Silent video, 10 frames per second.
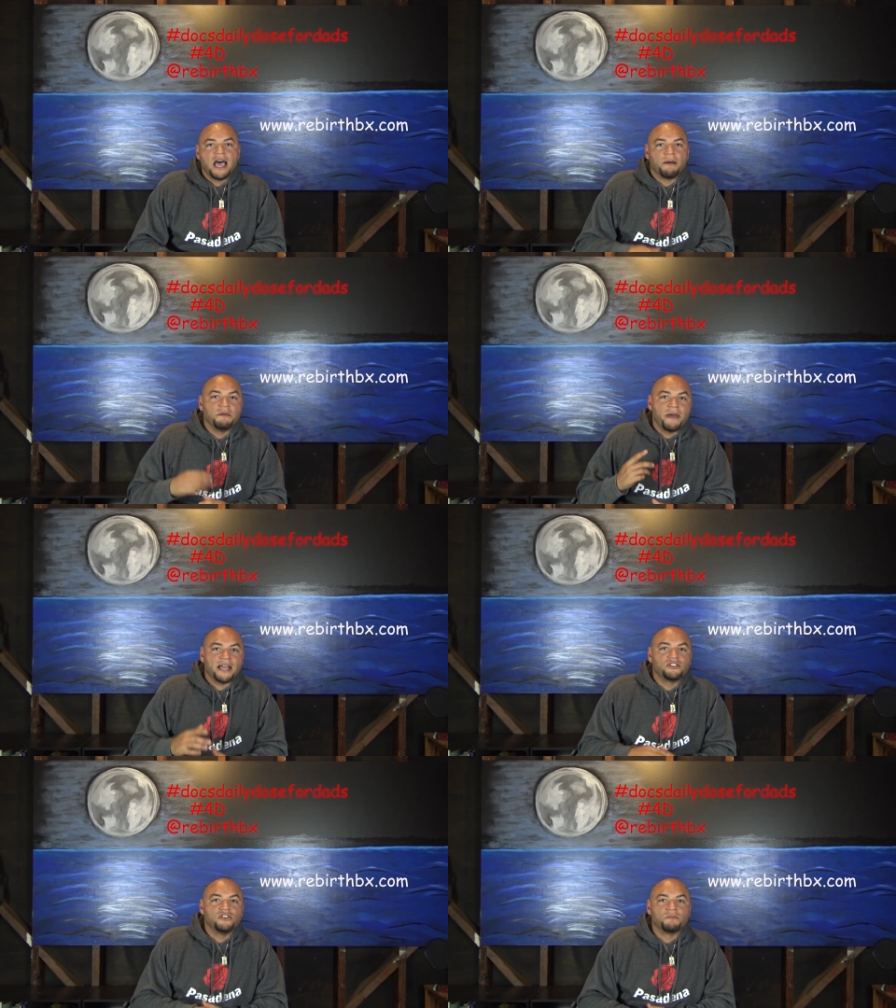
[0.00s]
I'll be
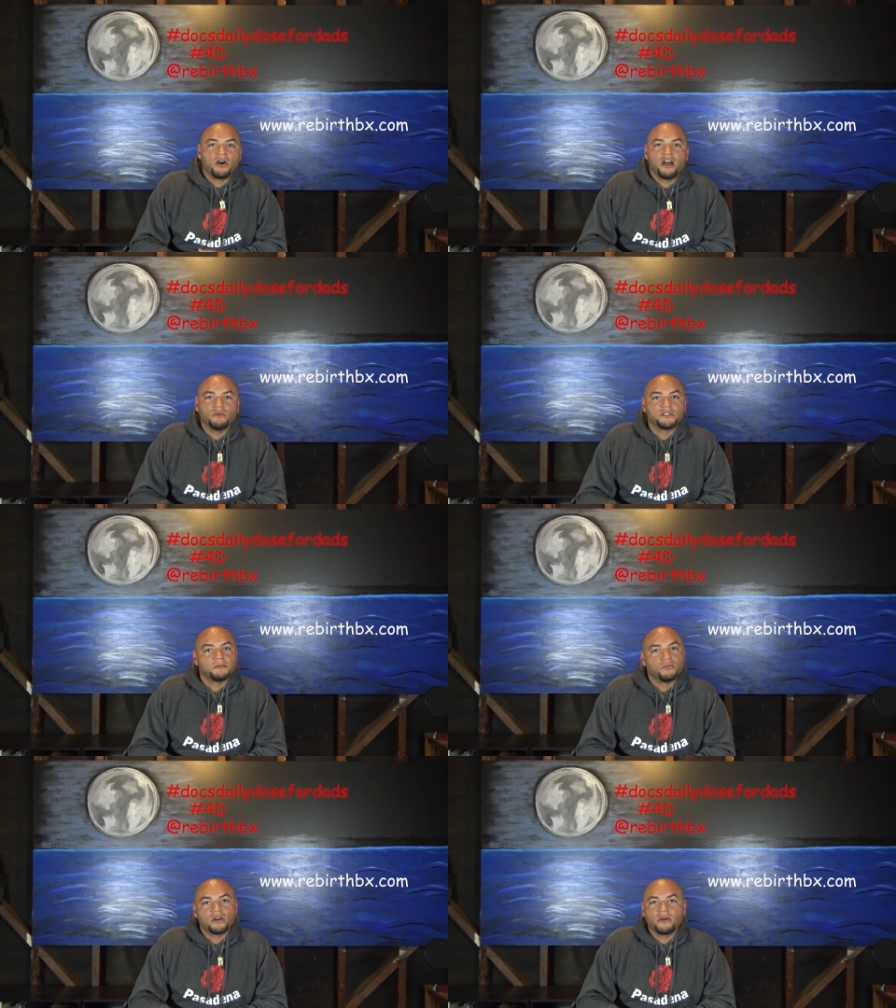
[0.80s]
back to you tomorrow with
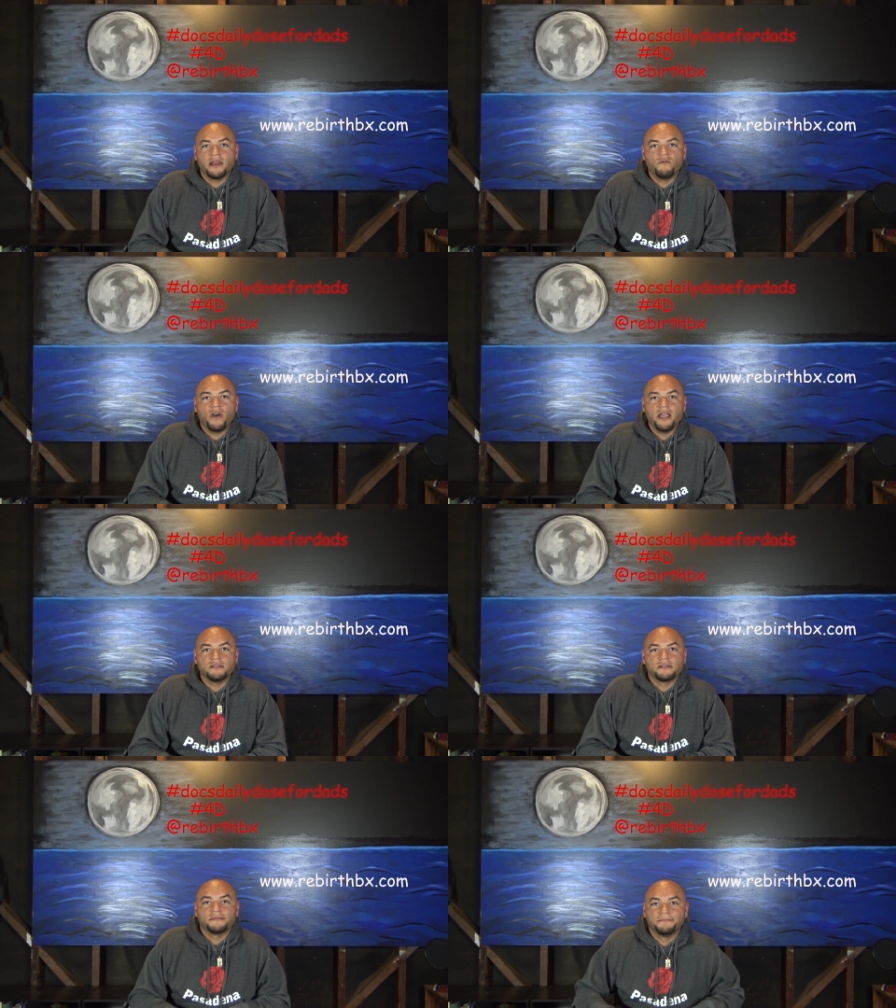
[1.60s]
some more great
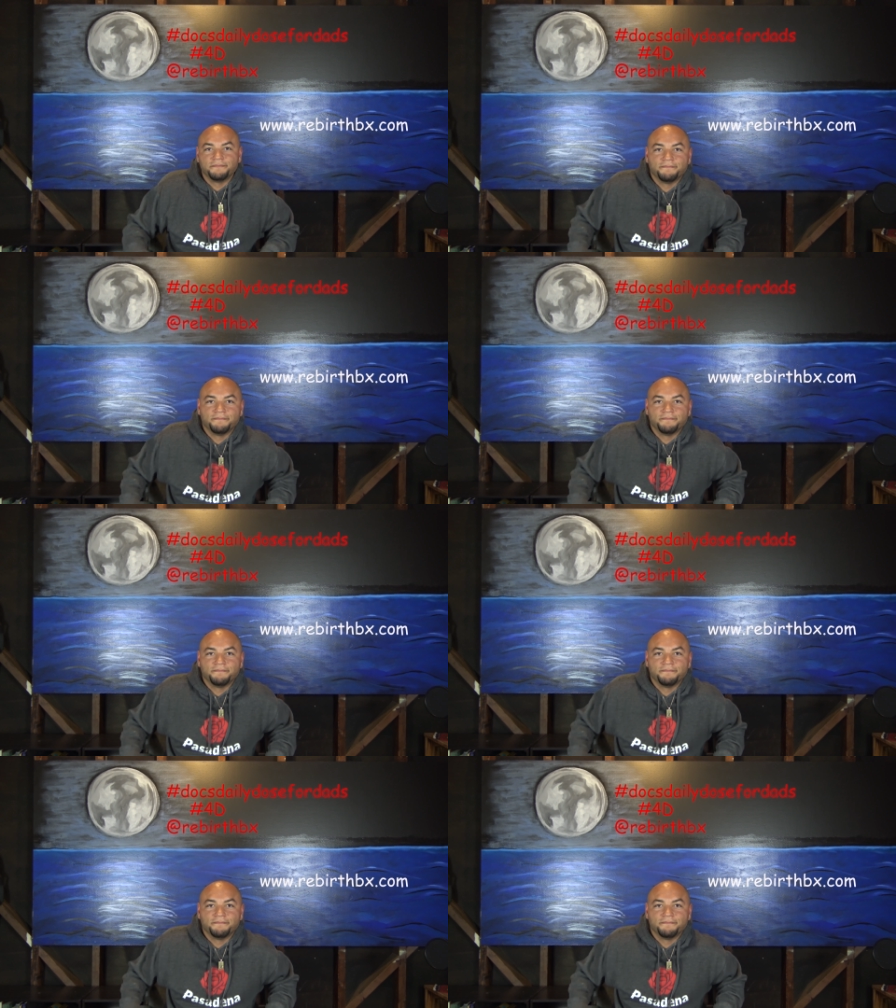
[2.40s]
advice.